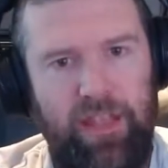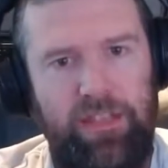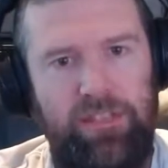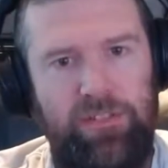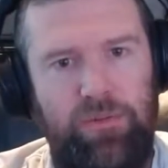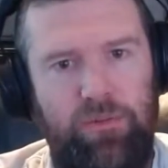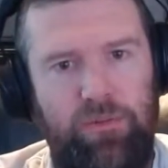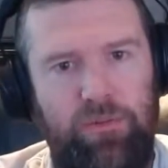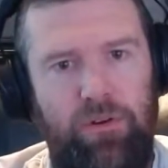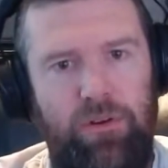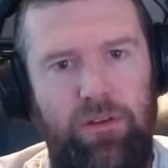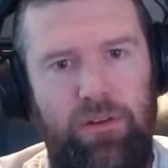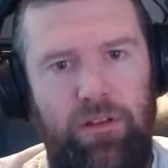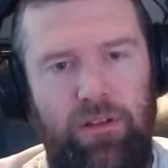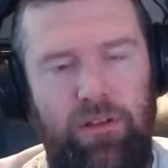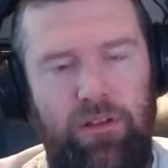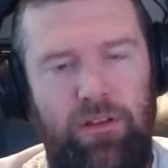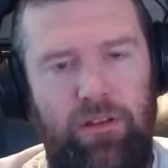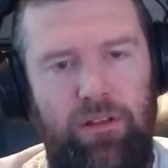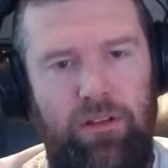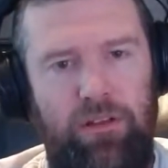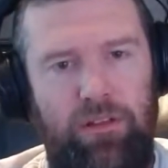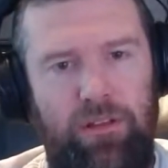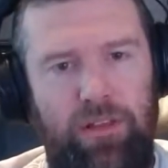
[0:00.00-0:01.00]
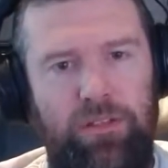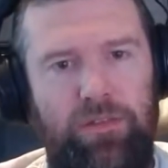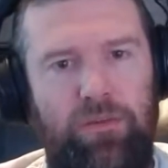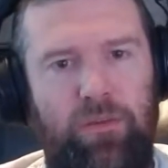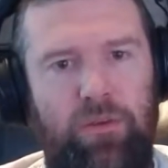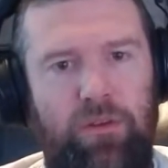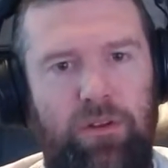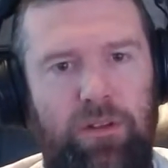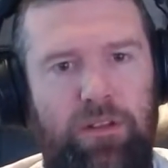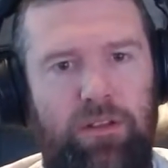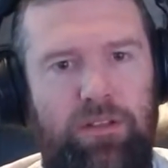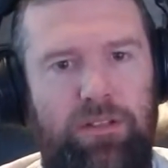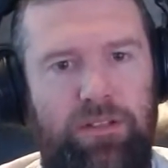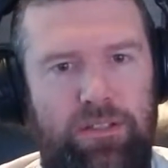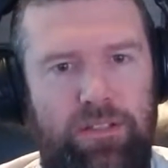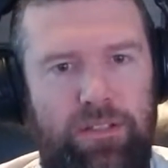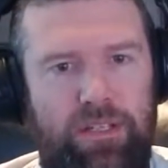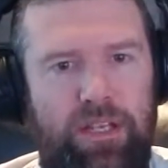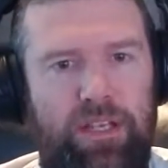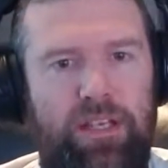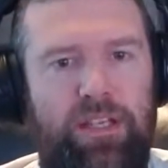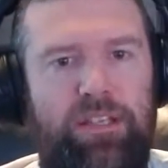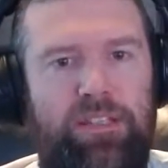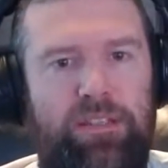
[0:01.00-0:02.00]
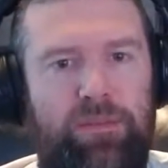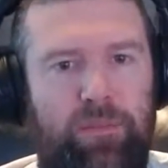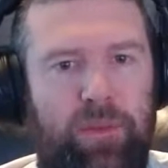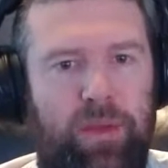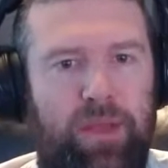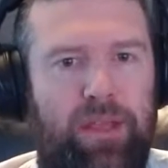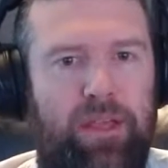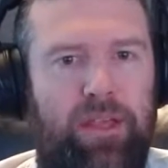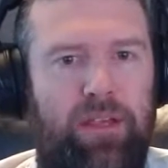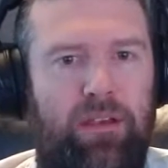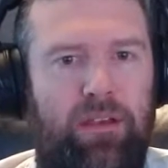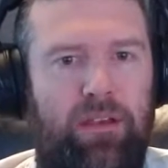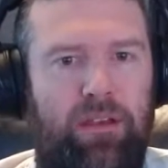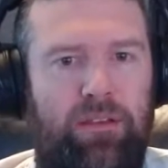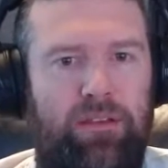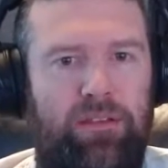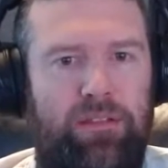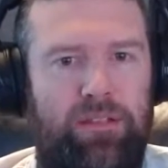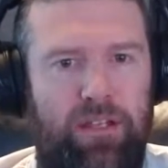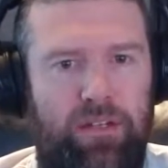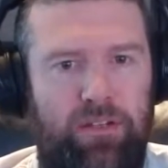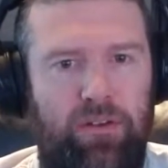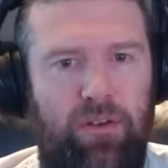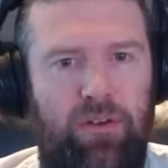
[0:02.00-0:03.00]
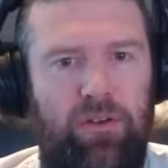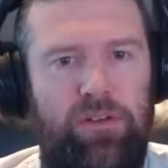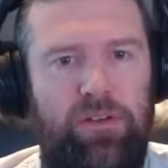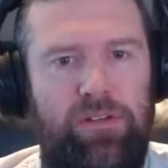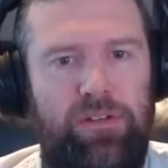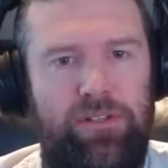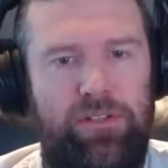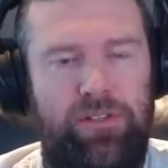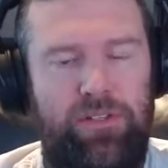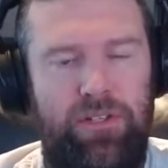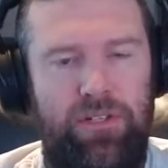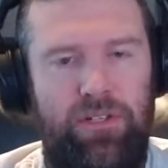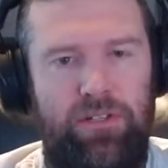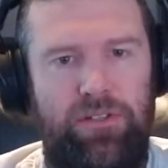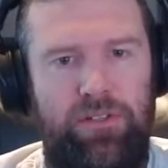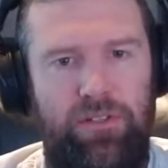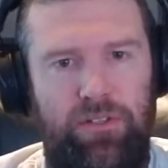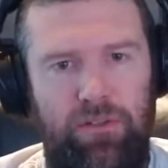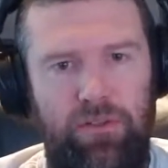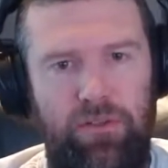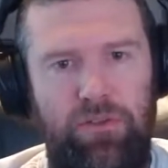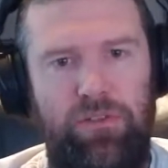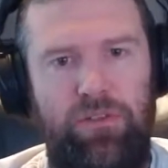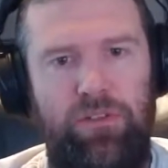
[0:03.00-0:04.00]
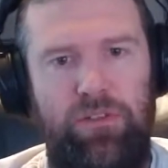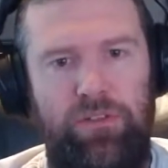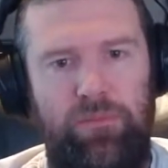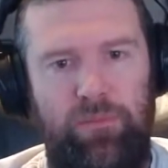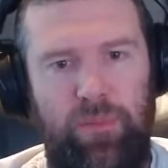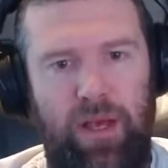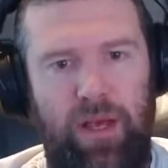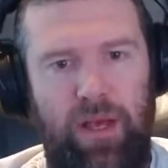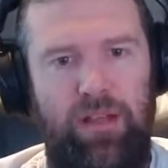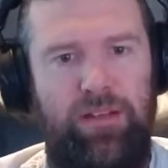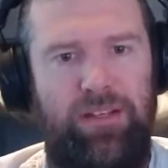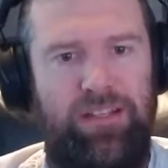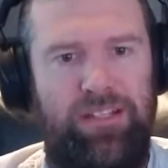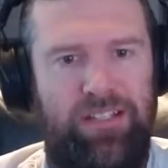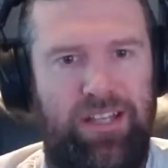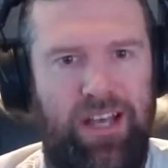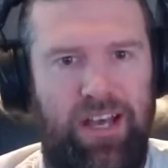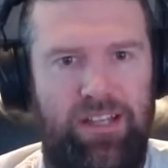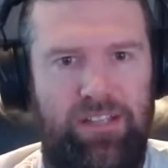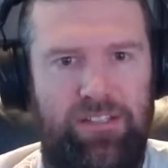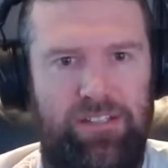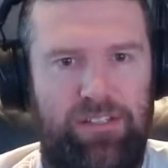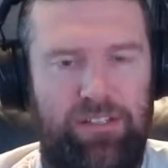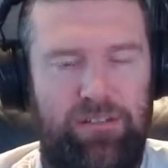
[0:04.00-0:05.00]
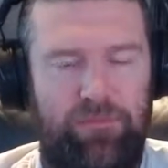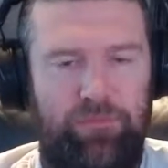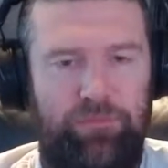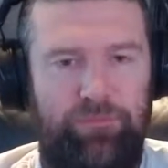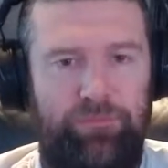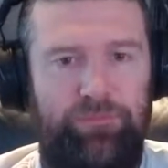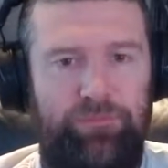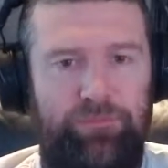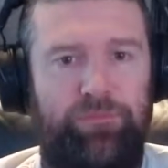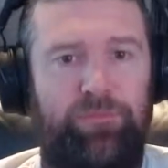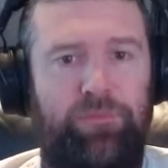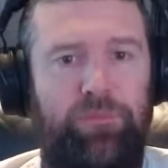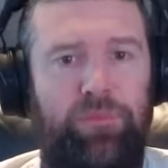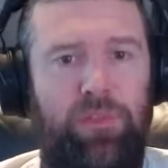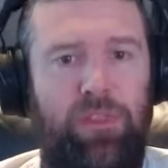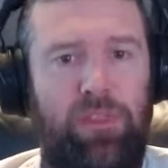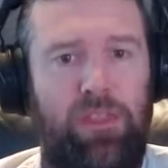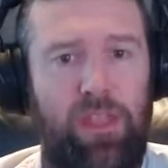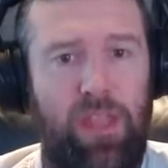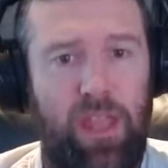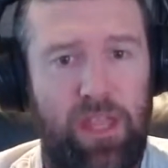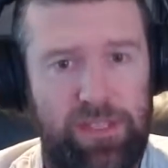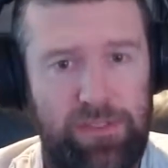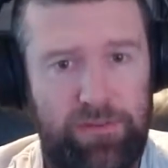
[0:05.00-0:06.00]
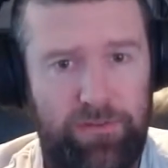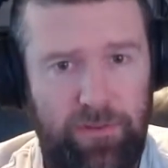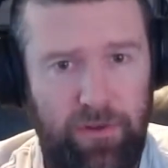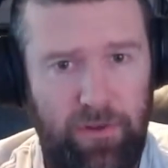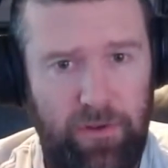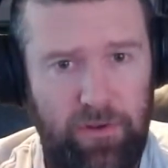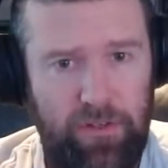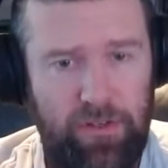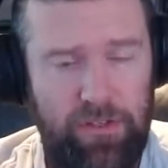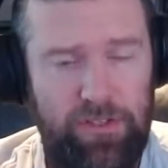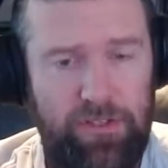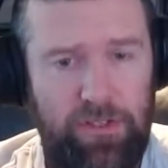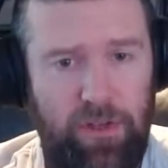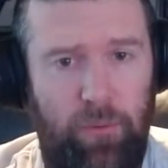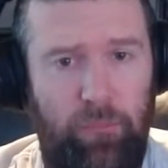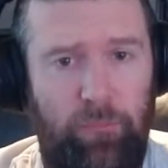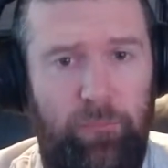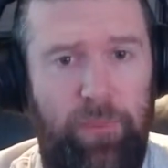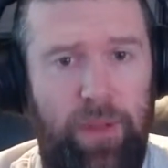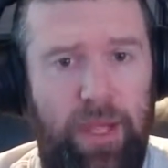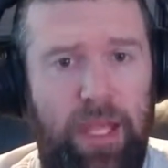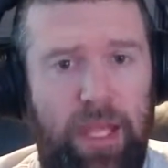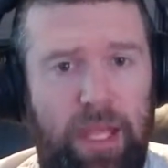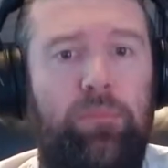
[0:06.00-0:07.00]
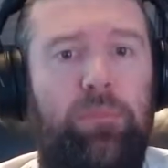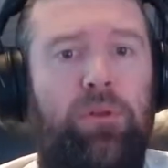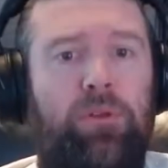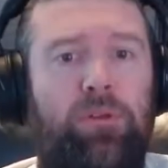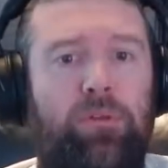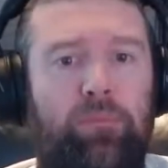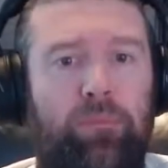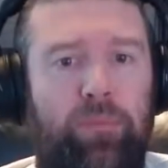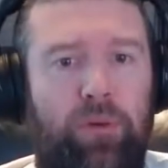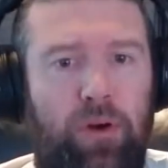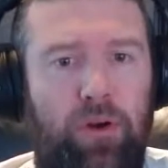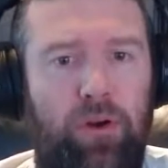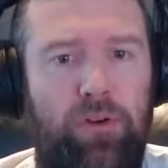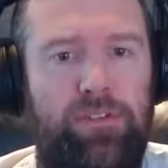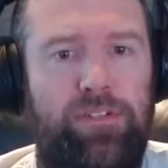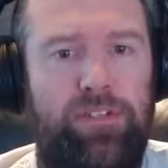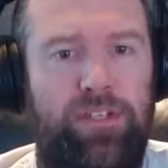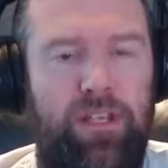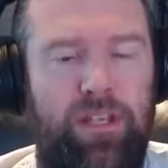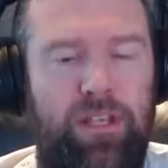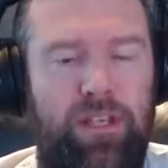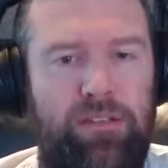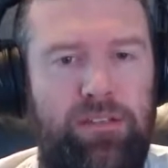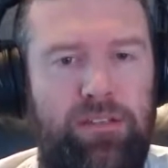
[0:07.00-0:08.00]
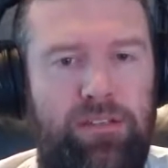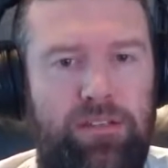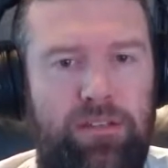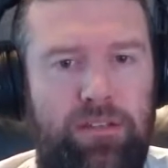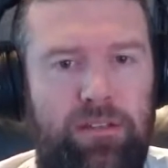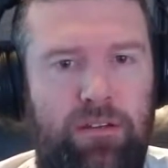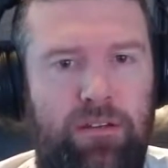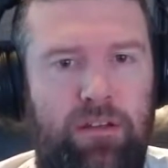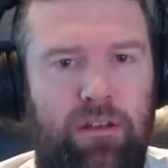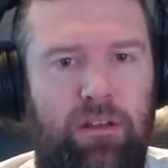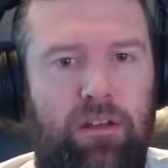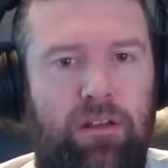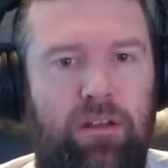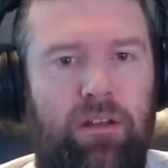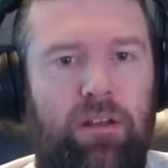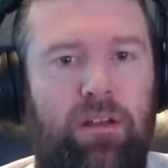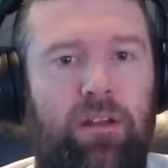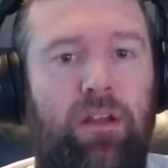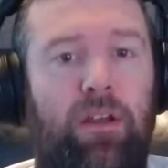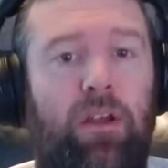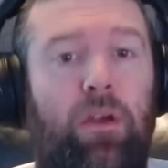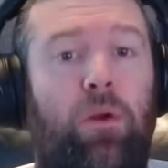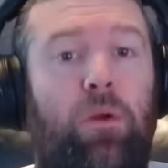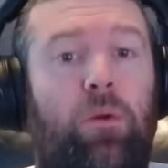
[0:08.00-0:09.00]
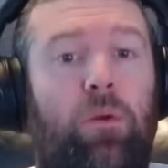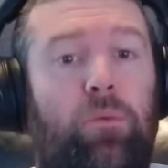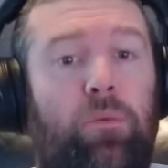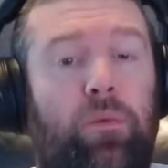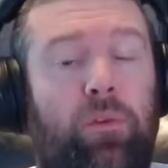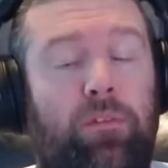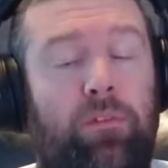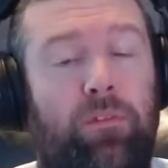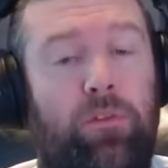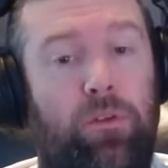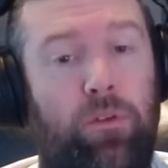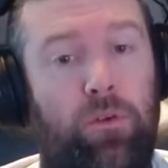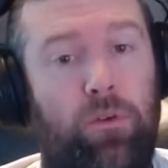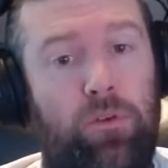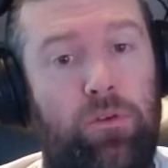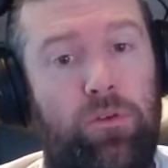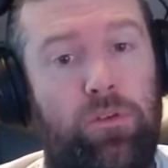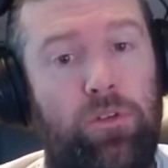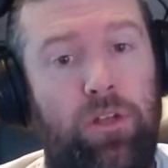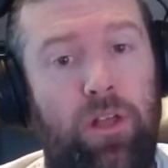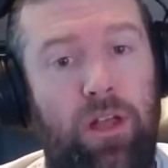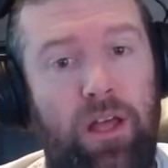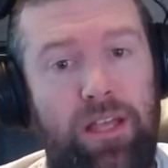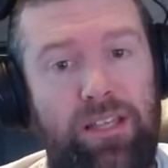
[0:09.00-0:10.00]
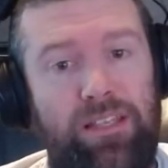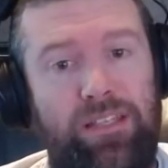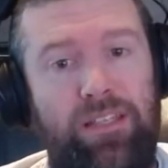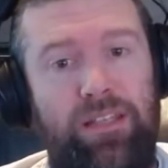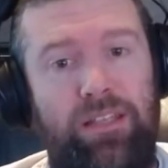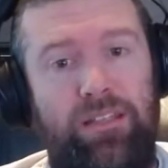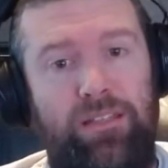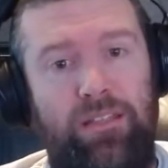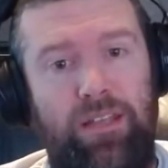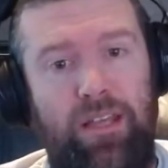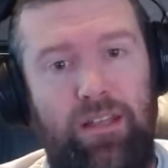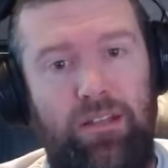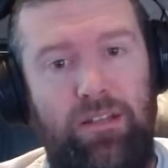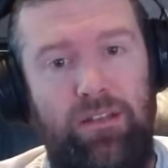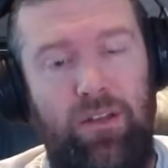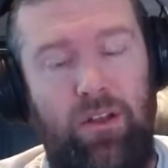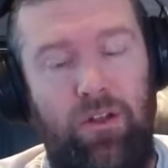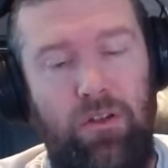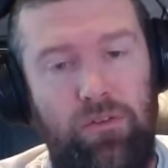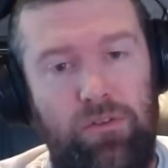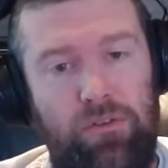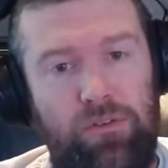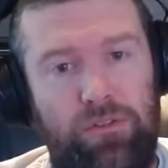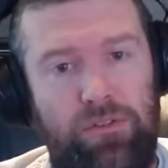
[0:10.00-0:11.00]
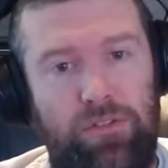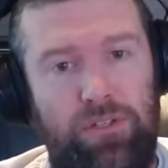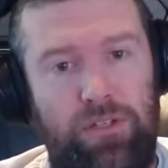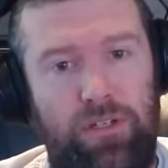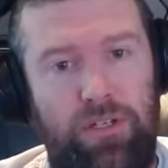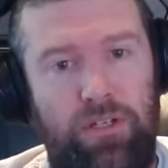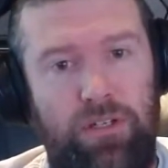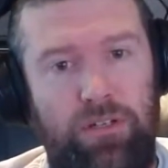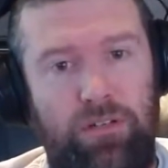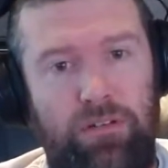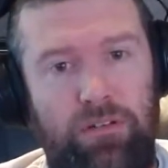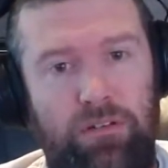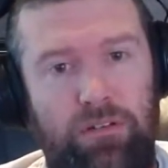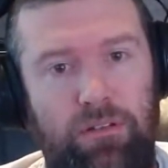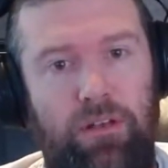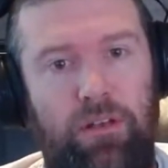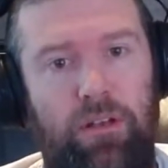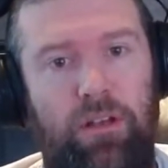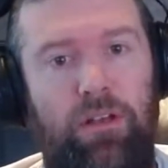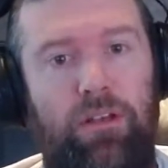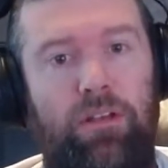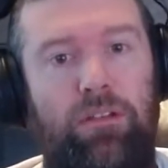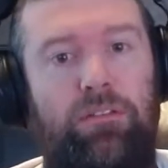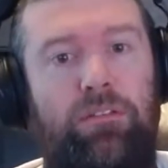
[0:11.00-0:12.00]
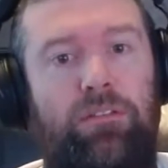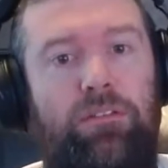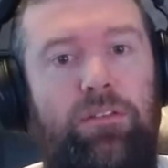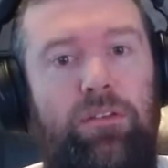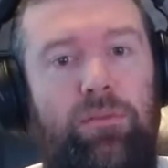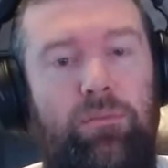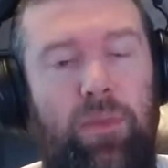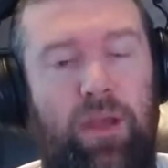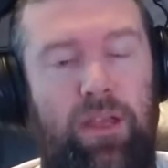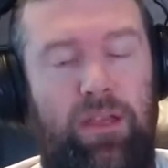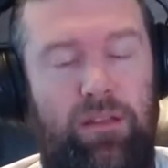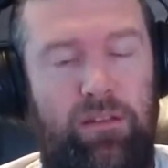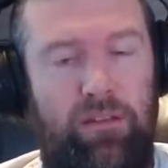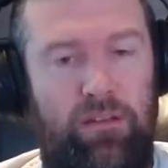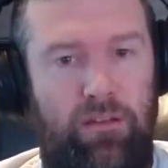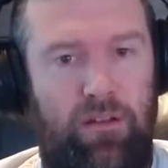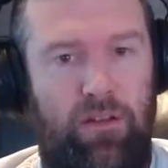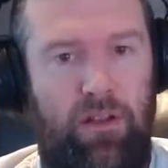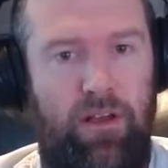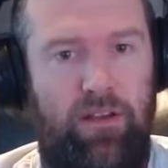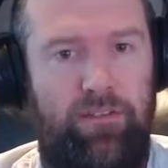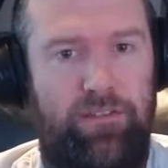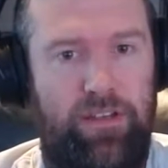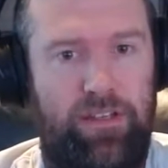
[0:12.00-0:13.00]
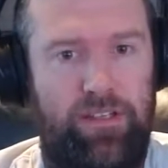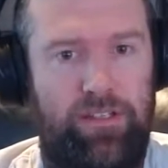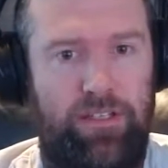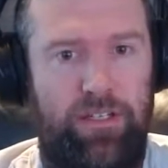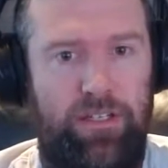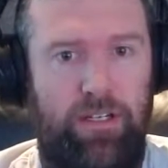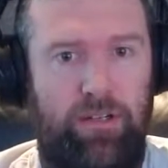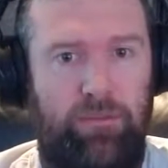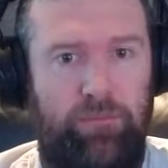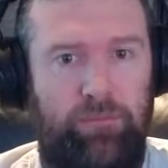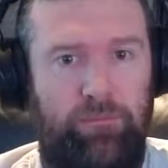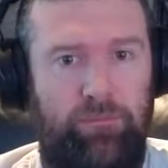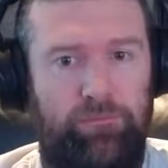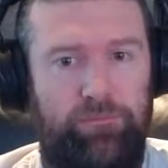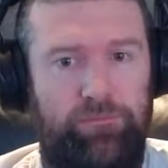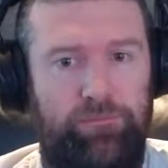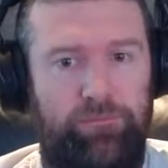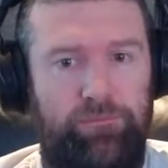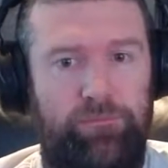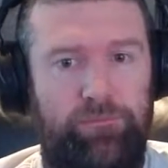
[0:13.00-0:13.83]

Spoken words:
That's what a TSP, a technology solutions partner, does. It's focused on people and process, utilizing technology to make life easier.